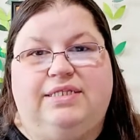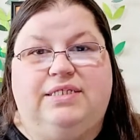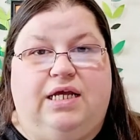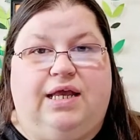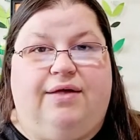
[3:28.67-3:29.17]

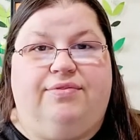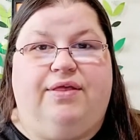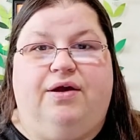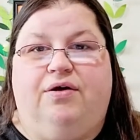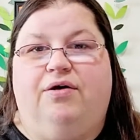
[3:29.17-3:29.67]
stuck out
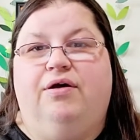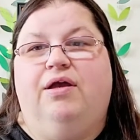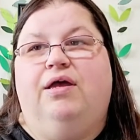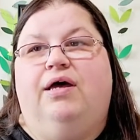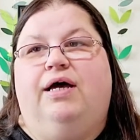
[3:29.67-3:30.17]
there
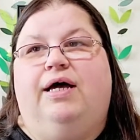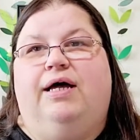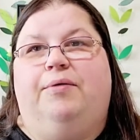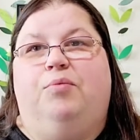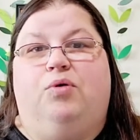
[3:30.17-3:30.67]

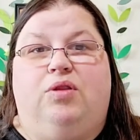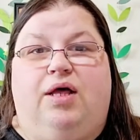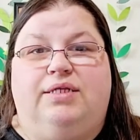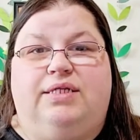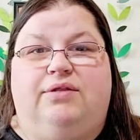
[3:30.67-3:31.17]
um,
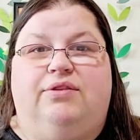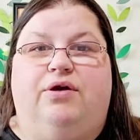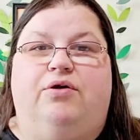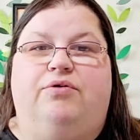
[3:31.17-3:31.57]
lost out there.